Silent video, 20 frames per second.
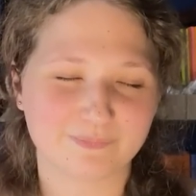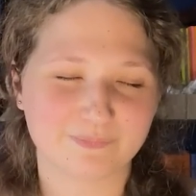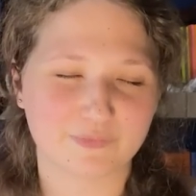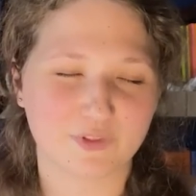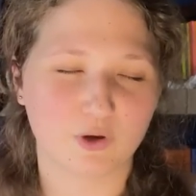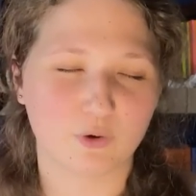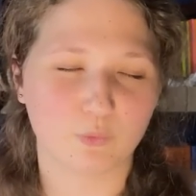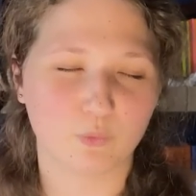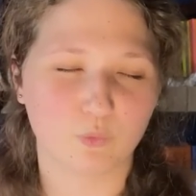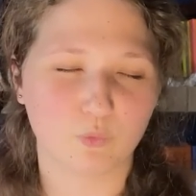
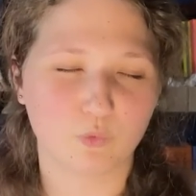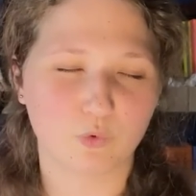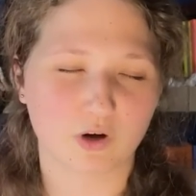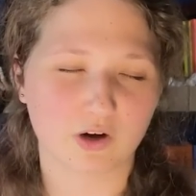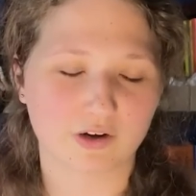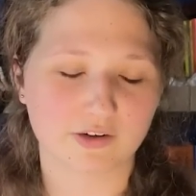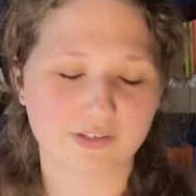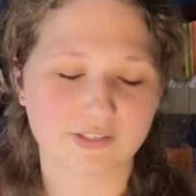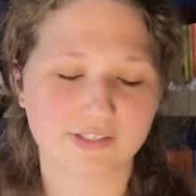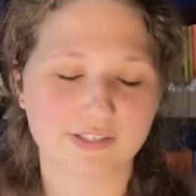the
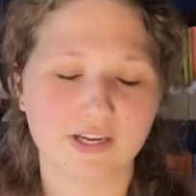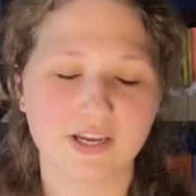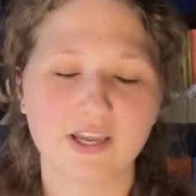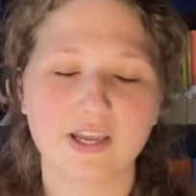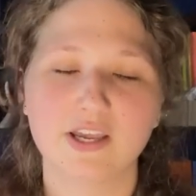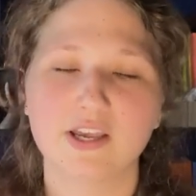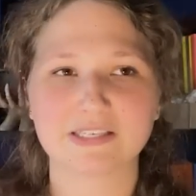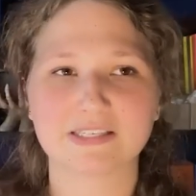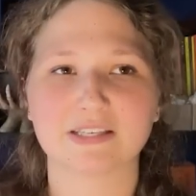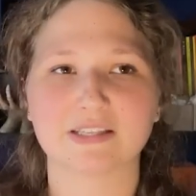worst.
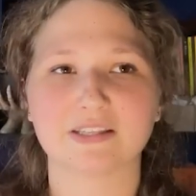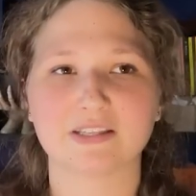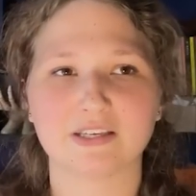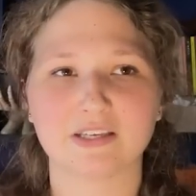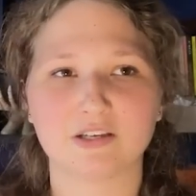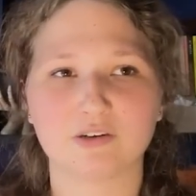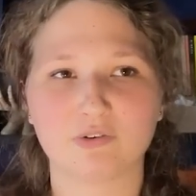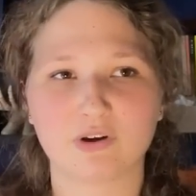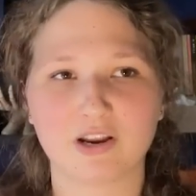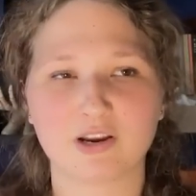Basically,
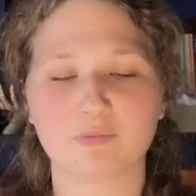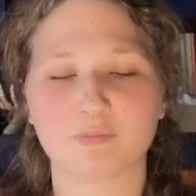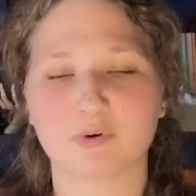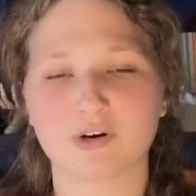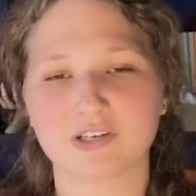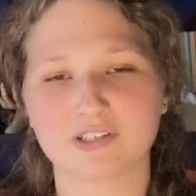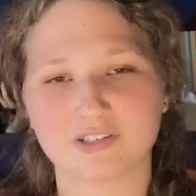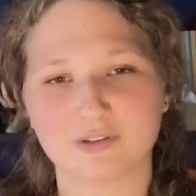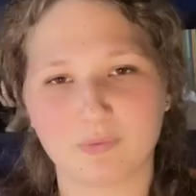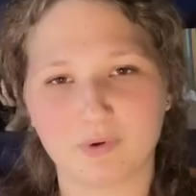Greta
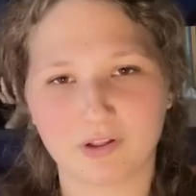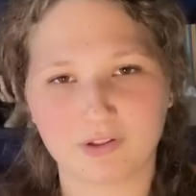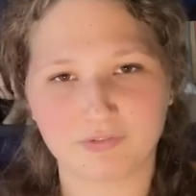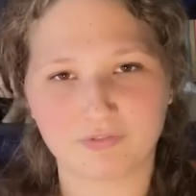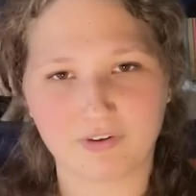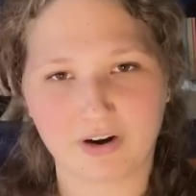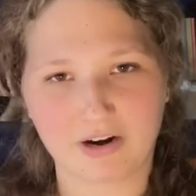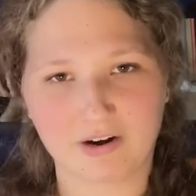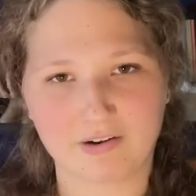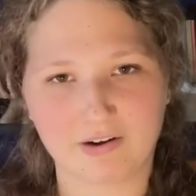brings the wall of
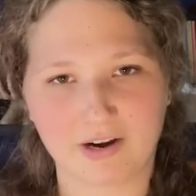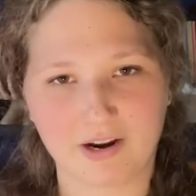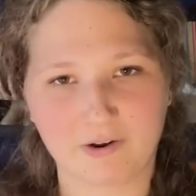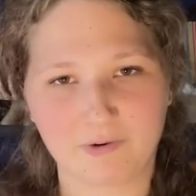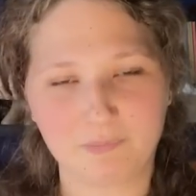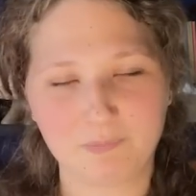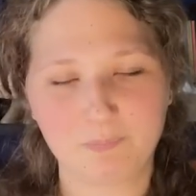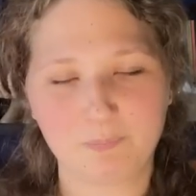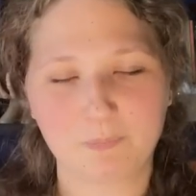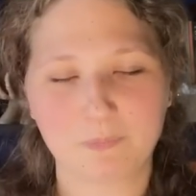fire
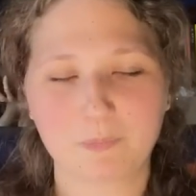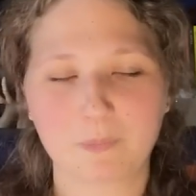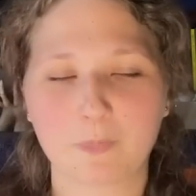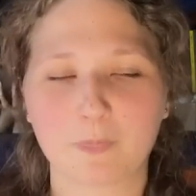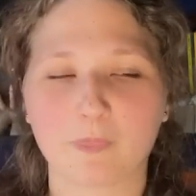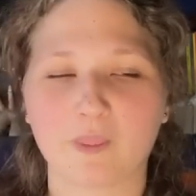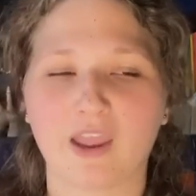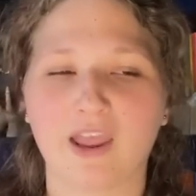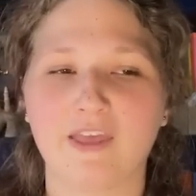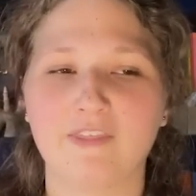down.
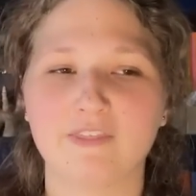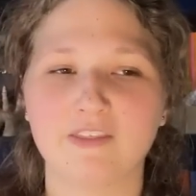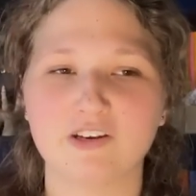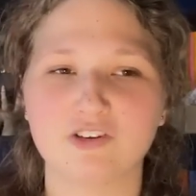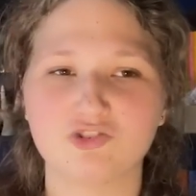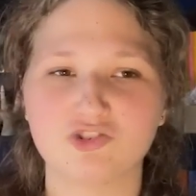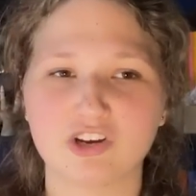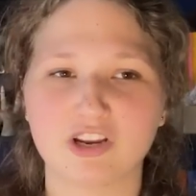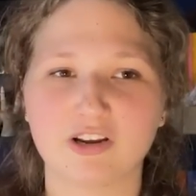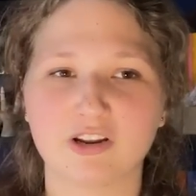And
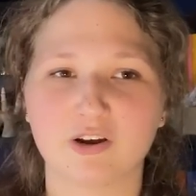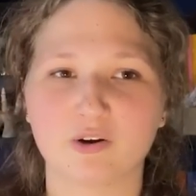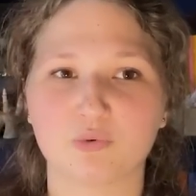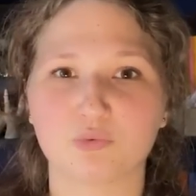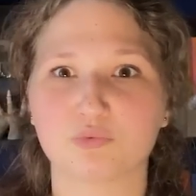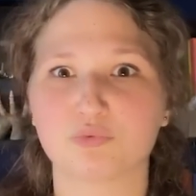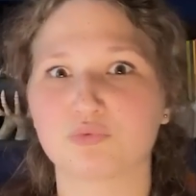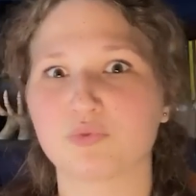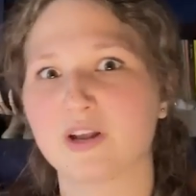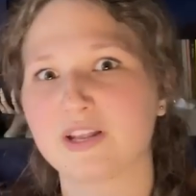then Jenna
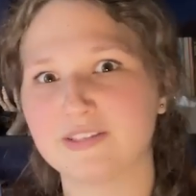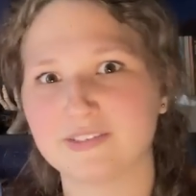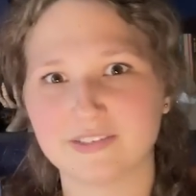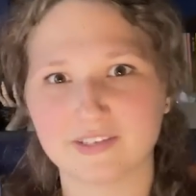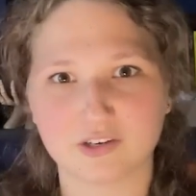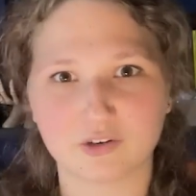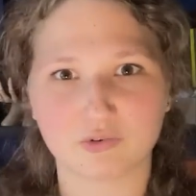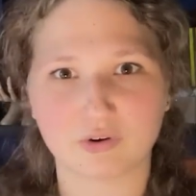runs at